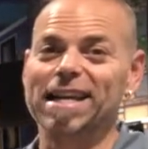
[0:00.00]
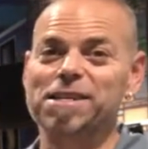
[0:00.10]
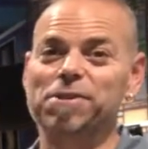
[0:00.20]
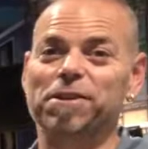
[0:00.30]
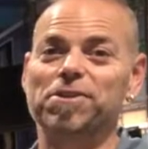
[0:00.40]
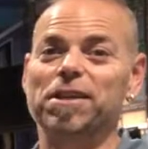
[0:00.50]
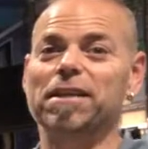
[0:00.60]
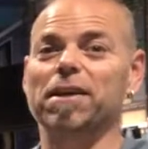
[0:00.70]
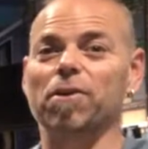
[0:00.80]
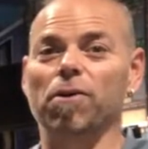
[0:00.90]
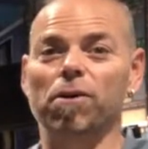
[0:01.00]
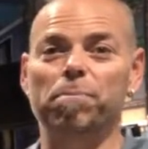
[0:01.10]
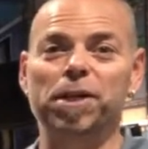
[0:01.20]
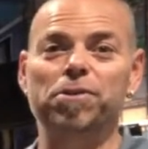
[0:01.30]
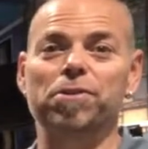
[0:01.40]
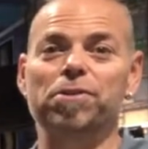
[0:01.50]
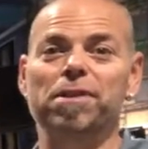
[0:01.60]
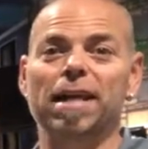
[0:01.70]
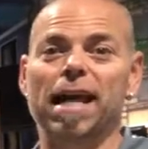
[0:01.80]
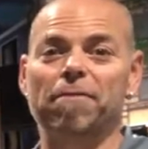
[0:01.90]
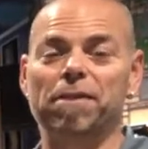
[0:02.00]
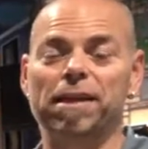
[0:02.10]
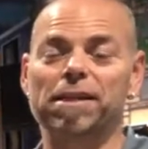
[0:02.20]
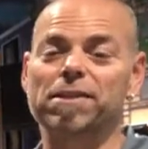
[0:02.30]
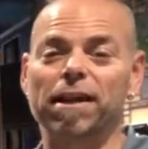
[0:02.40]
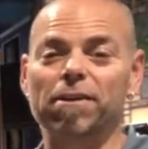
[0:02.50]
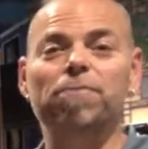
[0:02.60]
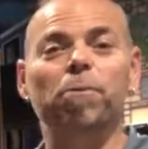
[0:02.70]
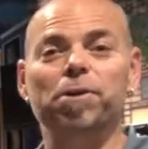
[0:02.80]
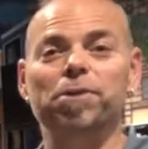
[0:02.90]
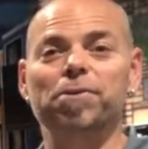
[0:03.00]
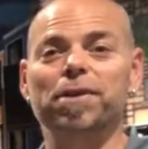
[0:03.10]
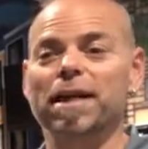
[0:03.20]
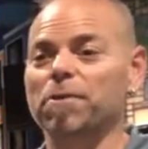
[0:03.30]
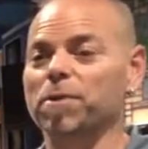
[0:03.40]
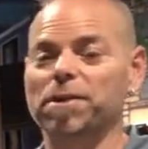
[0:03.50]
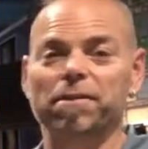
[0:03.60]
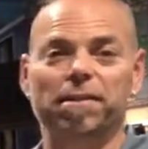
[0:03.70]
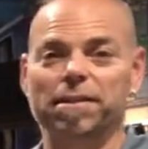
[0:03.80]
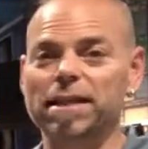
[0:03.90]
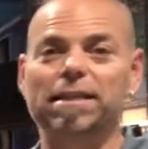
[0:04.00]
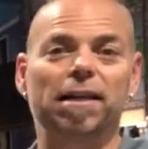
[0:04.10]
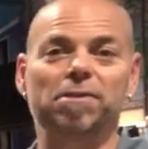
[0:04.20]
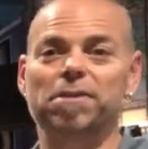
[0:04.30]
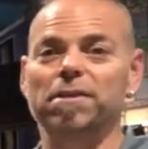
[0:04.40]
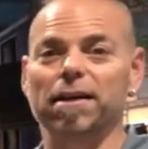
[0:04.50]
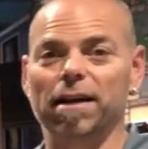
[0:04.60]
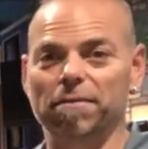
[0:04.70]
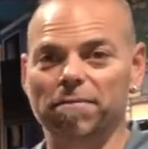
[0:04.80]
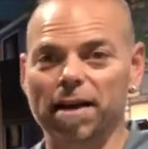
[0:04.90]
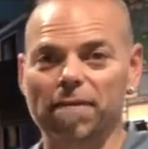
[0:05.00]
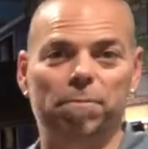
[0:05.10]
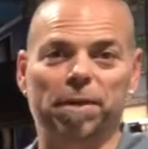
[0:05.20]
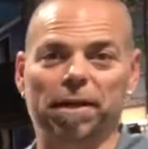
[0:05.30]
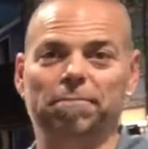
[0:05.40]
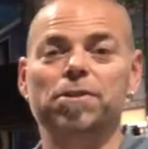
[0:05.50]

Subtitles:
you can see that all the pictures, everything is there for you with details of everything.